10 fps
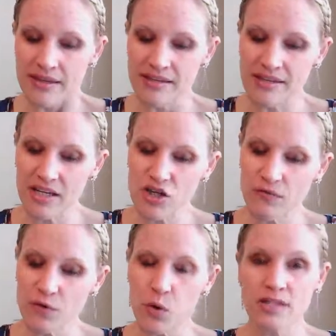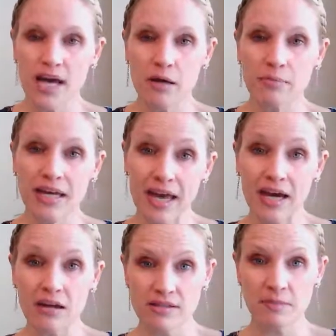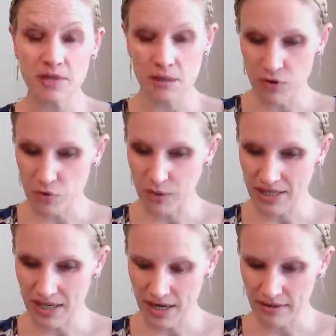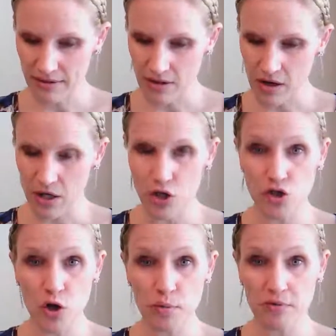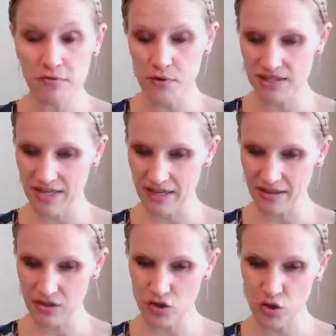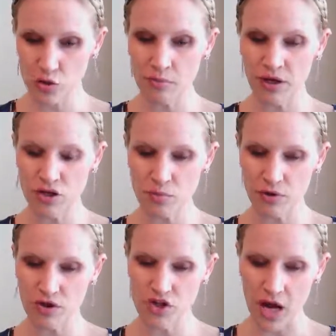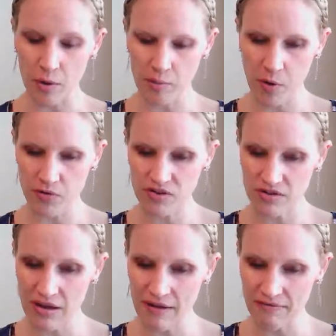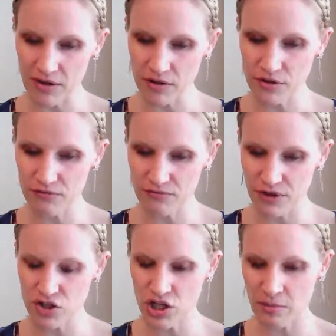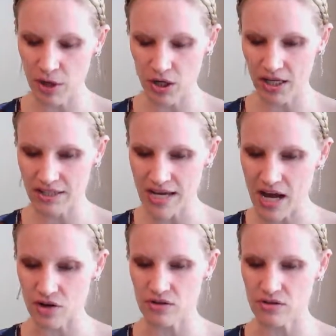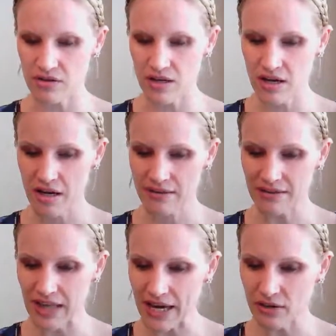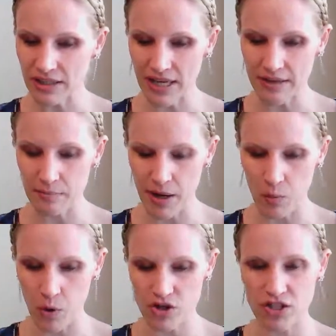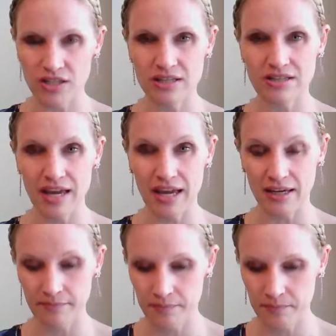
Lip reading: The siege of Yorktown began on September 28th. On October 14th, 2 major British outposts fell to French and American attackers, the latter led by Washington's aide,